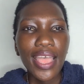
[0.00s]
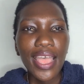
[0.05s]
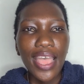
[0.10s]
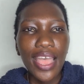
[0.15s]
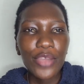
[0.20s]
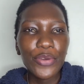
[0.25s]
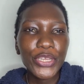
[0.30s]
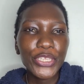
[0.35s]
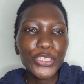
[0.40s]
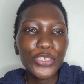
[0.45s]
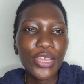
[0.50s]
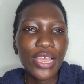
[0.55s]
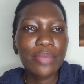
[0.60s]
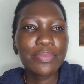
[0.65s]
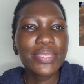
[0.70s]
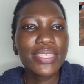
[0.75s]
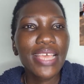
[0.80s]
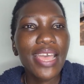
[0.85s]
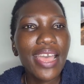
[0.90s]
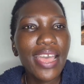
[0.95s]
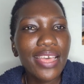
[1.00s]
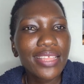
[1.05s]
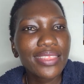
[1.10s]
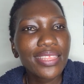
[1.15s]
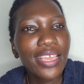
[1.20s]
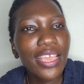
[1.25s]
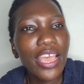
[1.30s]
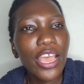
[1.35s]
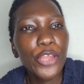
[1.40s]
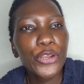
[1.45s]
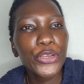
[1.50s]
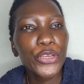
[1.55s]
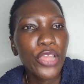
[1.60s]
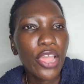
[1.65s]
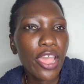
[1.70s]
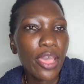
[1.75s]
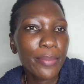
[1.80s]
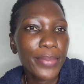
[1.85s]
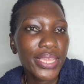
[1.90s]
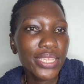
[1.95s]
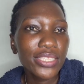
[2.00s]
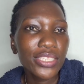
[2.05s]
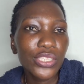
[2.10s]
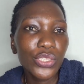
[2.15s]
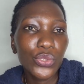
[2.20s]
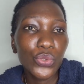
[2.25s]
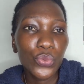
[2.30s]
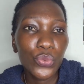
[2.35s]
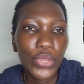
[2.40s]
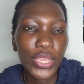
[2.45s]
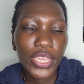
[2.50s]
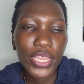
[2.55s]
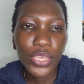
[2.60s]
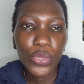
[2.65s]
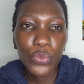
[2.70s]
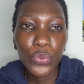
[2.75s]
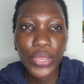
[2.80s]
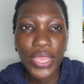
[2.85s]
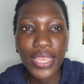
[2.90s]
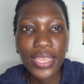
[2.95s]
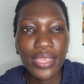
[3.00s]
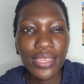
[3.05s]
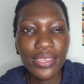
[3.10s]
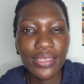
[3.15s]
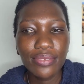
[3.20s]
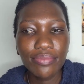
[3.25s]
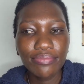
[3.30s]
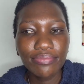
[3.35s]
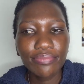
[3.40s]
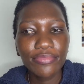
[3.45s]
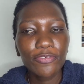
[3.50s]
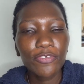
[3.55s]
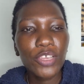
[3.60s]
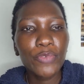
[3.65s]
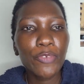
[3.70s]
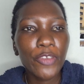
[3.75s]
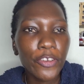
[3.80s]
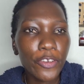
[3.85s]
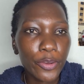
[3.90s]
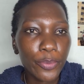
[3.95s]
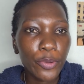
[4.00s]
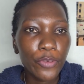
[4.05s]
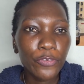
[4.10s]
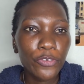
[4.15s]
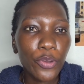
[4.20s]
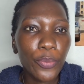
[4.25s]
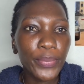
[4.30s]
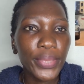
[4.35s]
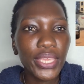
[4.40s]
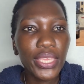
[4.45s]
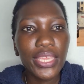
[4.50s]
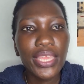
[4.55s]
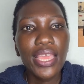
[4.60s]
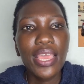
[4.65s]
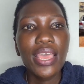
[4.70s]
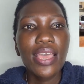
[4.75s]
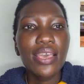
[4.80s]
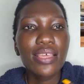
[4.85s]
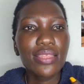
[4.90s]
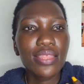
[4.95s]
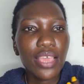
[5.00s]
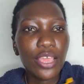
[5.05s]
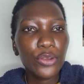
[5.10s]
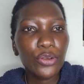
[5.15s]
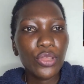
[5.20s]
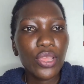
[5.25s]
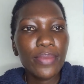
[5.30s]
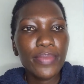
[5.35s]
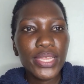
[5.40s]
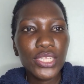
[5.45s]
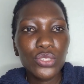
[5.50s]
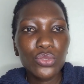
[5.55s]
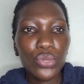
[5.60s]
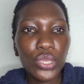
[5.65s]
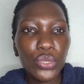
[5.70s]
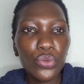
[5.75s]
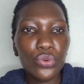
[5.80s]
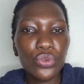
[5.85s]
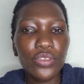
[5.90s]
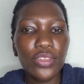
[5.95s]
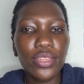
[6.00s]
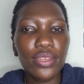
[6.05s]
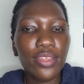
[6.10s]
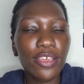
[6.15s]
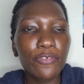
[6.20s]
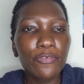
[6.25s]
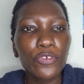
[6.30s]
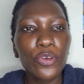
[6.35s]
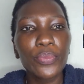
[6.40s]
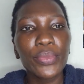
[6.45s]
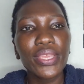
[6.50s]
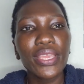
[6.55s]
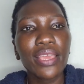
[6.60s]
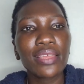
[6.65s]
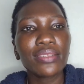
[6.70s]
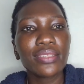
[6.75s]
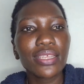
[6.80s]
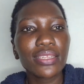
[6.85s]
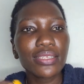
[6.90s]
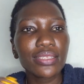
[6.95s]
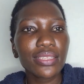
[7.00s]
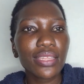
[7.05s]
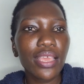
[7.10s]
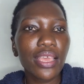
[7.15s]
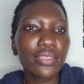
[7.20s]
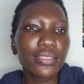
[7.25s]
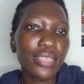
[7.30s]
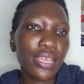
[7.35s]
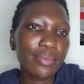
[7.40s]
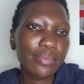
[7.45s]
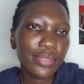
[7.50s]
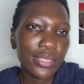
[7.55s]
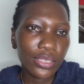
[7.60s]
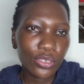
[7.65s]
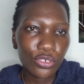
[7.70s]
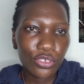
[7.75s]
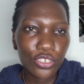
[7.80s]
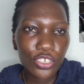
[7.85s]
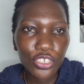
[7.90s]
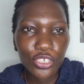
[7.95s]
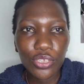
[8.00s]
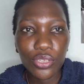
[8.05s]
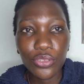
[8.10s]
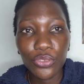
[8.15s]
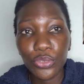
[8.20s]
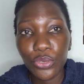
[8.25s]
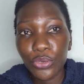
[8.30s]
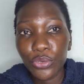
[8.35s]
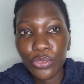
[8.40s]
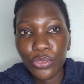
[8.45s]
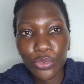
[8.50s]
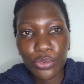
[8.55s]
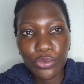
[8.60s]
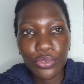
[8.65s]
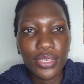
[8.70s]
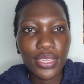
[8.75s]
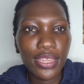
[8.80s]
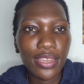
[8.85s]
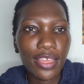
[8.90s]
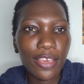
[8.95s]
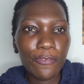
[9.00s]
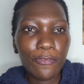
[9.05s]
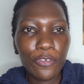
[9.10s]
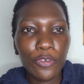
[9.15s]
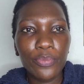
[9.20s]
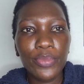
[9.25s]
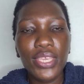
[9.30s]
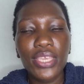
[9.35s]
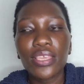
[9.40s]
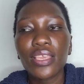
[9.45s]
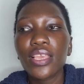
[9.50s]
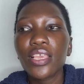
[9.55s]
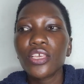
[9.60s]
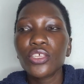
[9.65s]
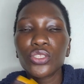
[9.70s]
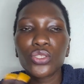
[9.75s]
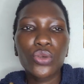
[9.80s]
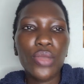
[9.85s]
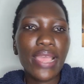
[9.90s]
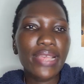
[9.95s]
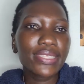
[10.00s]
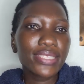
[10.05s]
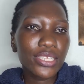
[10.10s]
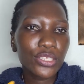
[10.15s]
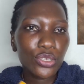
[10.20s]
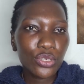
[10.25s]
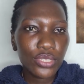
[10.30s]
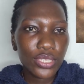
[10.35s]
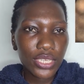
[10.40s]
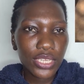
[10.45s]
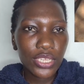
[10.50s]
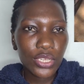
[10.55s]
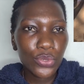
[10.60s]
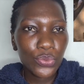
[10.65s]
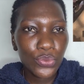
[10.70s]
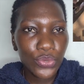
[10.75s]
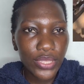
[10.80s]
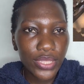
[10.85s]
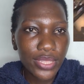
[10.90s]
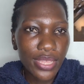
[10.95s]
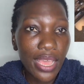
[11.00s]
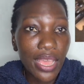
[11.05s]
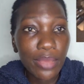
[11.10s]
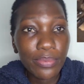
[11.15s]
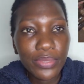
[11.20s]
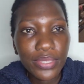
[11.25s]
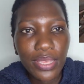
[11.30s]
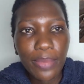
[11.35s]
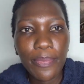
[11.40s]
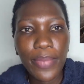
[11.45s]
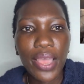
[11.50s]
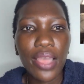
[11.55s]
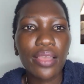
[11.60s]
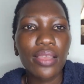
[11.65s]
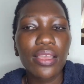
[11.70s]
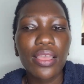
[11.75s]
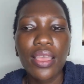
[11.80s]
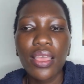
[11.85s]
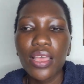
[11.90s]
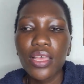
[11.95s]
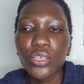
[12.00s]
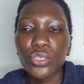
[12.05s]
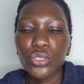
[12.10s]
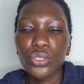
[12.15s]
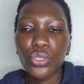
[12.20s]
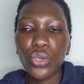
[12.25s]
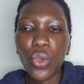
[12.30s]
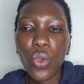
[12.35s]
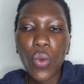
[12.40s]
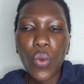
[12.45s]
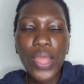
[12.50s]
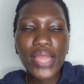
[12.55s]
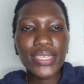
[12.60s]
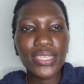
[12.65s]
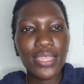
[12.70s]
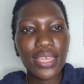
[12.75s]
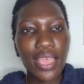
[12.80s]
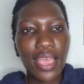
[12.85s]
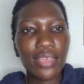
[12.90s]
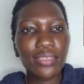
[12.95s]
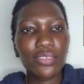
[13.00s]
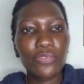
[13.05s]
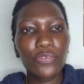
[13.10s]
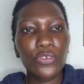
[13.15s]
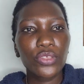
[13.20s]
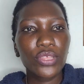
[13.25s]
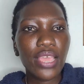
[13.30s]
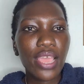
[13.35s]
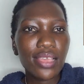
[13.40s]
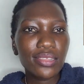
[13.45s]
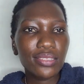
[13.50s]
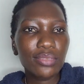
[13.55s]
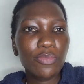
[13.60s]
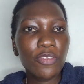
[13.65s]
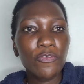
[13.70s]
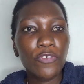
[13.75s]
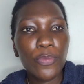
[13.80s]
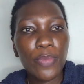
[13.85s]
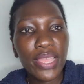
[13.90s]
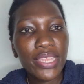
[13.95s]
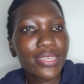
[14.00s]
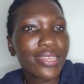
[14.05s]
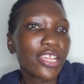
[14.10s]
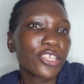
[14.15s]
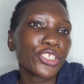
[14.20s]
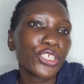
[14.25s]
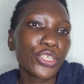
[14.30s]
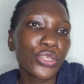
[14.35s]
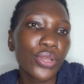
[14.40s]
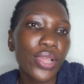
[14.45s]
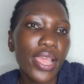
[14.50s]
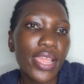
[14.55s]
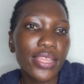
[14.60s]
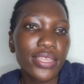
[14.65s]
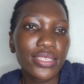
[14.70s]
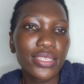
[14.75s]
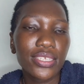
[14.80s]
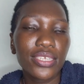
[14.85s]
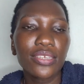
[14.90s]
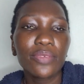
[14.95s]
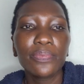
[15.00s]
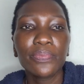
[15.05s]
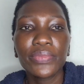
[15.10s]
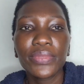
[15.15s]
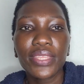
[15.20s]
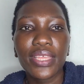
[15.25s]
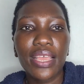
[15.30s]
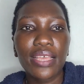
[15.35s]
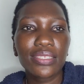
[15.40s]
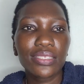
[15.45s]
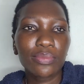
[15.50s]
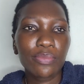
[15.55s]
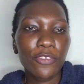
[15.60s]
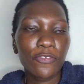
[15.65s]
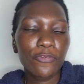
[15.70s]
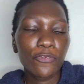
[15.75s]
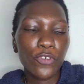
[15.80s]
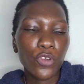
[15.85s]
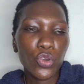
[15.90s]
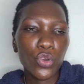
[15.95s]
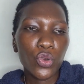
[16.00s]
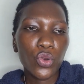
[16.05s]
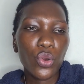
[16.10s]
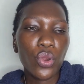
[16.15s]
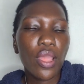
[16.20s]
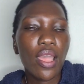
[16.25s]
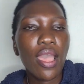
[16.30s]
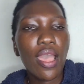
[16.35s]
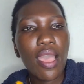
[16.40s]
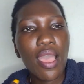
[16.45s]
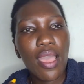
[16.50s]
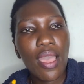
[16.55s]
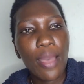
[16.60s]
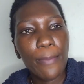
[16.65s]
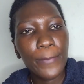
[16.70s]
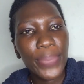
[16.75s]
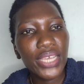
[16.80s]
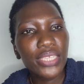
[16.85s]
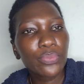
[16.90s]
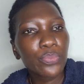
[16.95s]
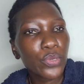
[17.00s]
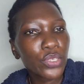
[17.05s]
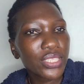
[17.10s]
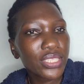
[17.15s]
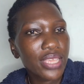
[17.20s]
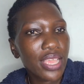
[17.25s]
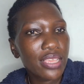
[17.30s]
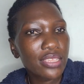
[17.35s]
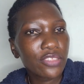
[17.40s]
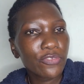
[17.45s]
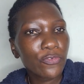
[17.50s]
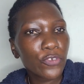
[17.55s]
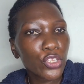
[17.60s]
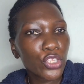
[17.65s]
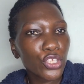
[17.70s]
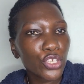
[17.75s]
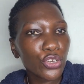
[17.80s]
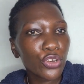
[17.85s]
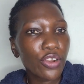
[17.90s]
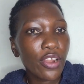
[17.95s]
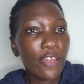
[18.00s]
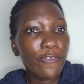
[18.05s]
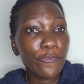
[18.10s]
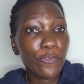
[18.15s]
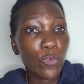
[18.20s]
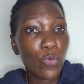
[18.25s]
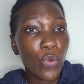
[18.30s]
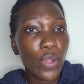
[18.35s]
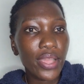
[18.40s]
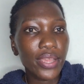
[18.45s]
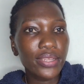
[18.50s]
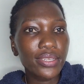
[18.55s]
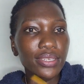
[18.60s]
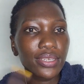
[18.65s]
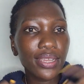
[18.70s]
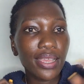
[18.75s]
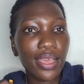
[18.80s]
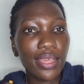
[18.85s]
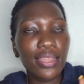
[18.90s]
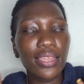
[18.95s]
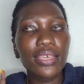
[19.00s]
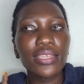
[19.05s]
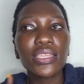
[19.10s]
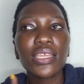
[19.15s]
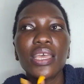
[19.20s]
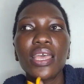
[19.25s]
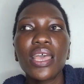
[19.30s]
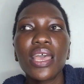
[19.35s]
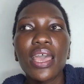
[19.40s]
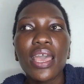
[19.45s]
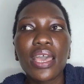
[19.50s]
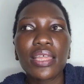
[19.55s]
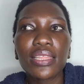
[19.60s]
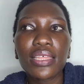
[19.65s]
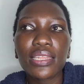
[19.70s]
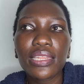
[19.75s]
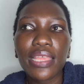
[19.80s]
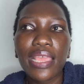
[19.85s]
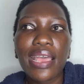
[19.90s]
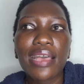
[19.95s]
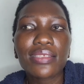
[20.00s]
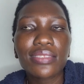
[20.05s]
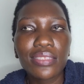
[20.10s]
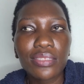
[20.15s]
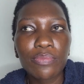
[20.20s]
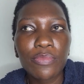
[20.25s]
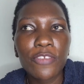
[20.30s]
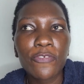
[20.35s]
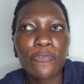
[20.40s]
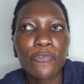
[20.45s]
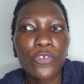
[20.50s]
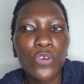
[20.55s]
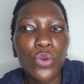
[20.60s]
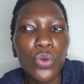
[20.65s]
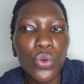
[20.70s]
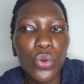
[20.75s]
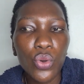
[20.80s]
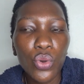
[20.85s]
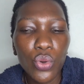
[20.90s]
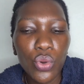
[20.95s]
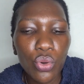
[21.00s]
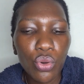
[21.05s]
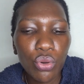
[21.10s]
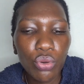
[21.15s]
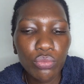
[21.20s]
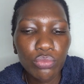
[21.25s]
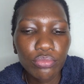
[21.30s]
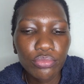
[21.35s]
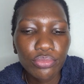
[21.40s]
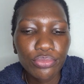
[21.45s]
I went to Absa and their requirements were way favorable for me. Their requirements were good enough for me, and then their terms and conditions were also good enough for me. So I settled in with Absa Bank. So what did they ask for? They asked me for my national ID. They asked me for a passport size photograph, one colored, and then they asked me for